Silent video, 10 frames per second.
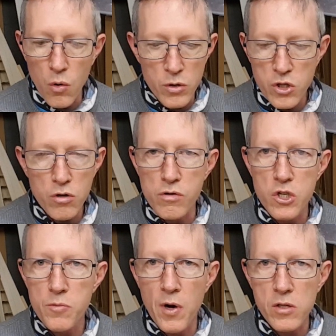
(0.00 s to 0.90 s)

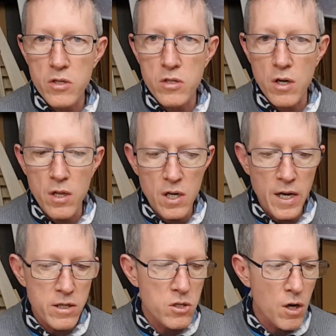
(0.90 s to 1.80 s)
storage boxes are the
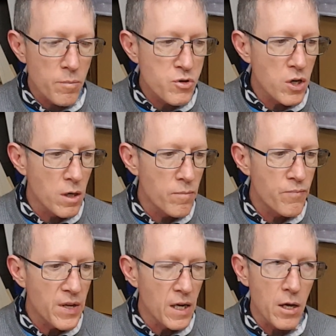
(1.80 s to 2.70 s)
next option.
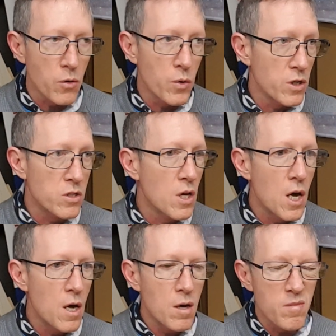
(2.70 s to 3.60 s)
In other words,
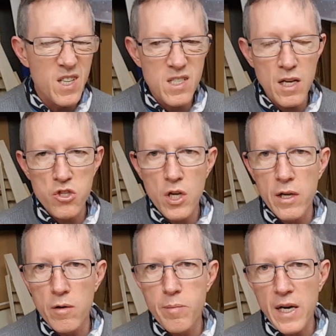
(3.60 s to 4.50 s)
essentially
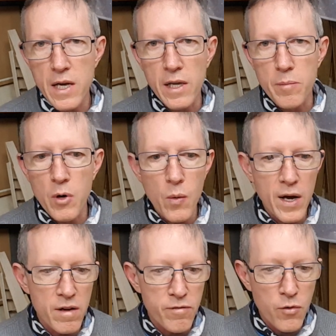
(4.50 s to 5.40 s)
you're packing them
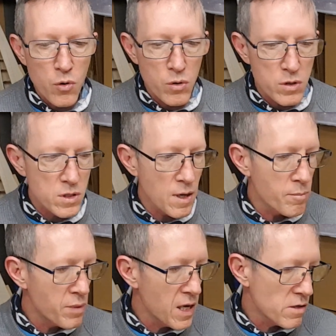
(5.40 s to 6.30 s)
away for some
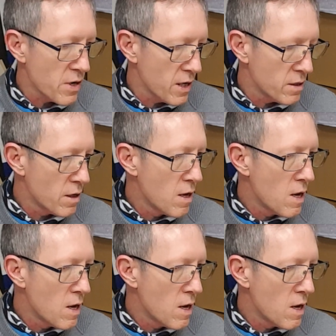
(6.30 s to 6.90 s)
period,